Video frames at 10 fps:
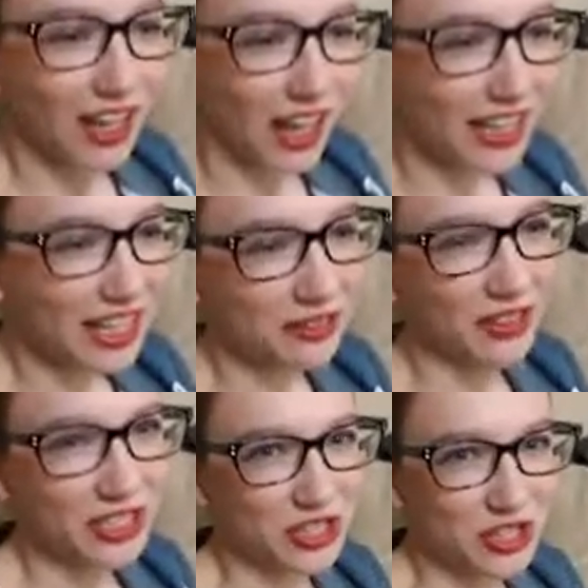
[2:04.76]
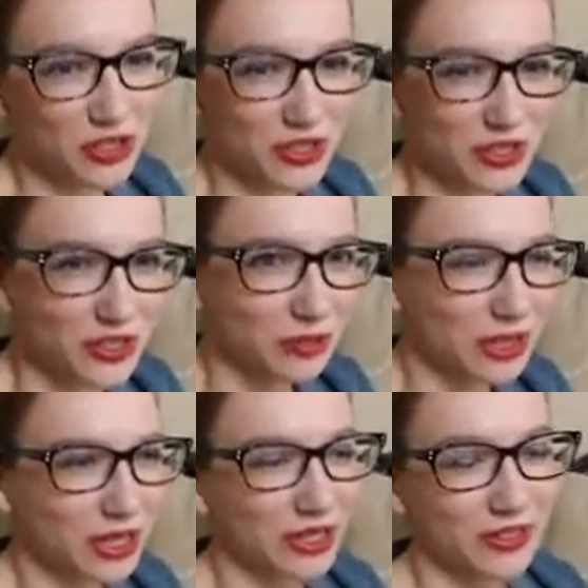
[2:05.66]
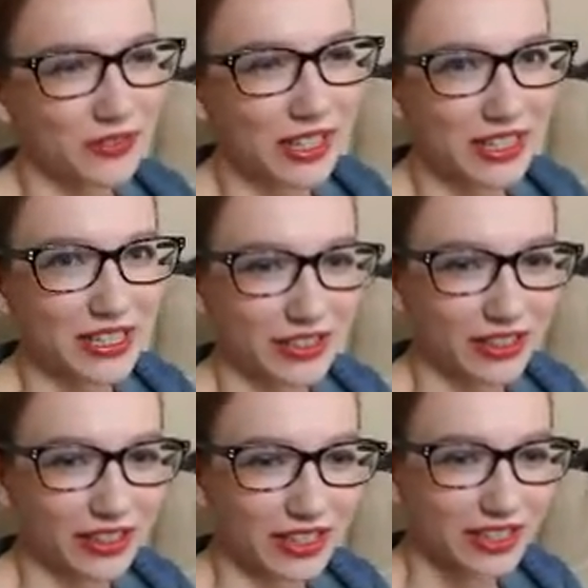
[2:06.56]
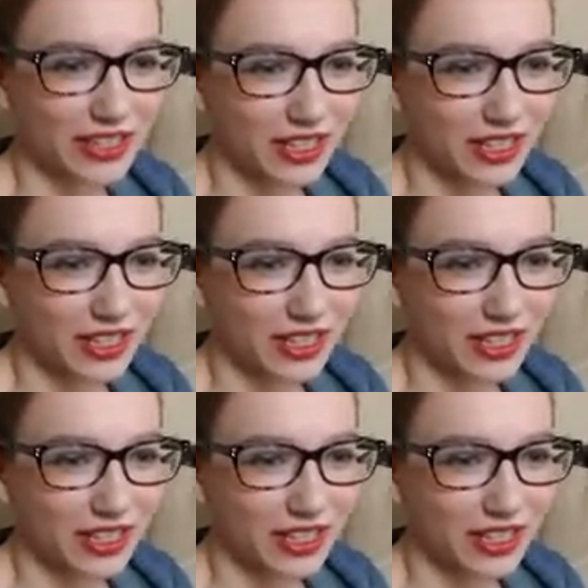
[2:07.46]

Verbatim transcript: I can't really do. There's so many good fun songs.